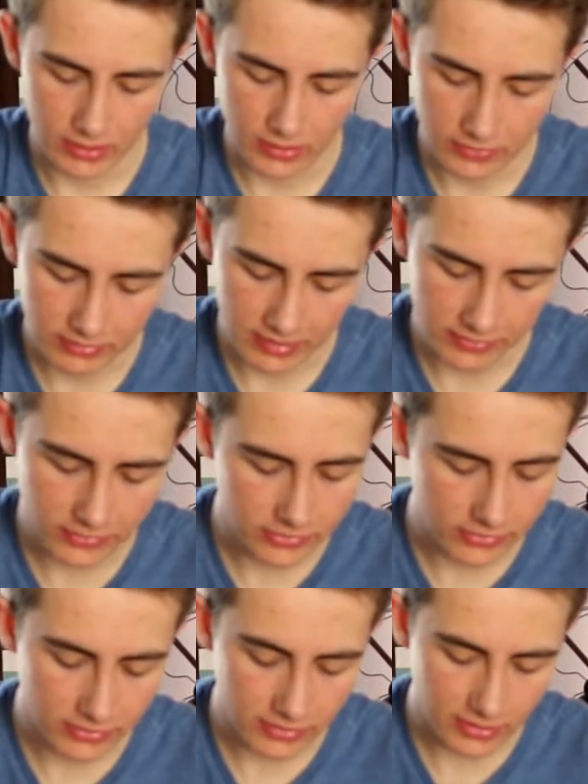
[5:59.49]
Sense
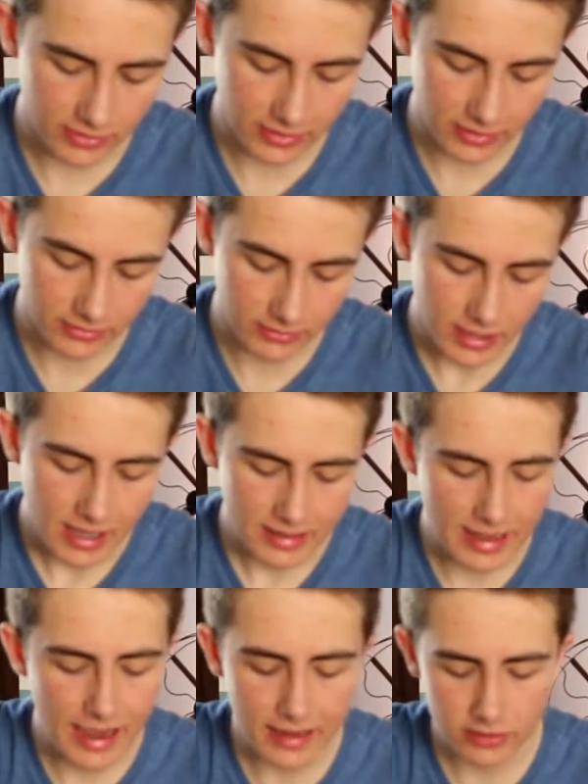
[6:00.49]
the sarcasm.
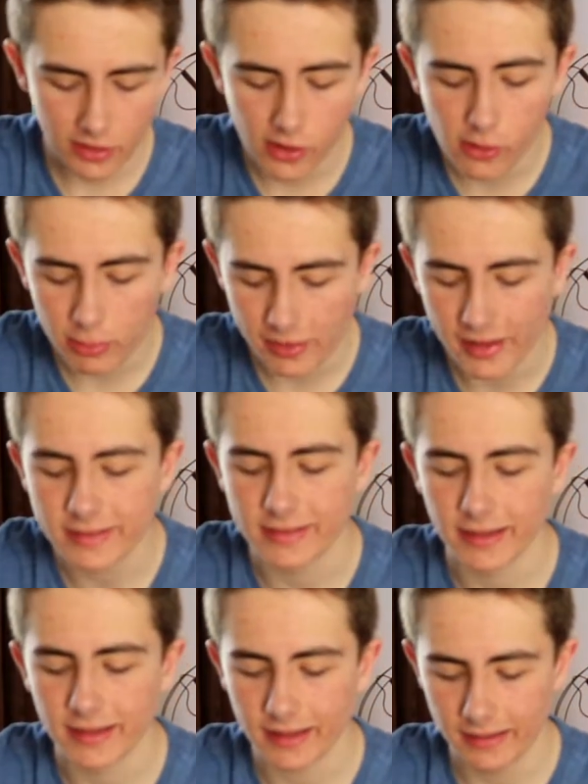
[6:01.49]
Yeah, it's all
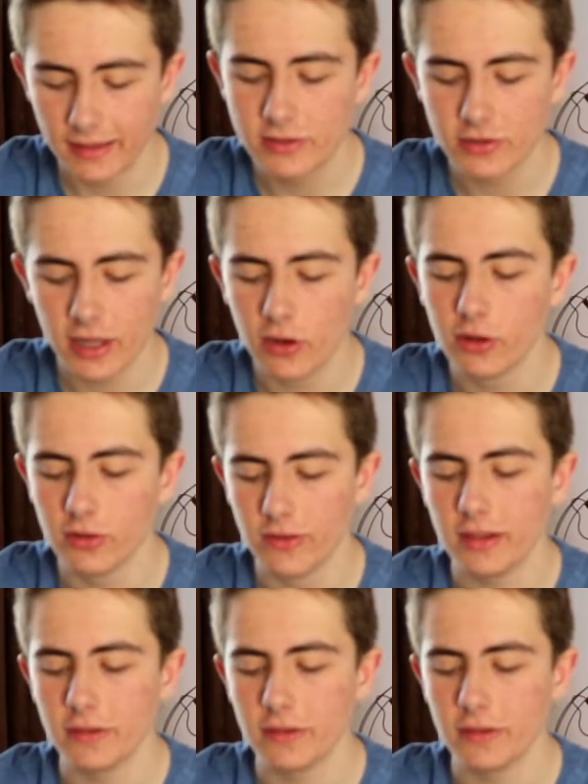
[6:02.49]
plastic. Literally all of it is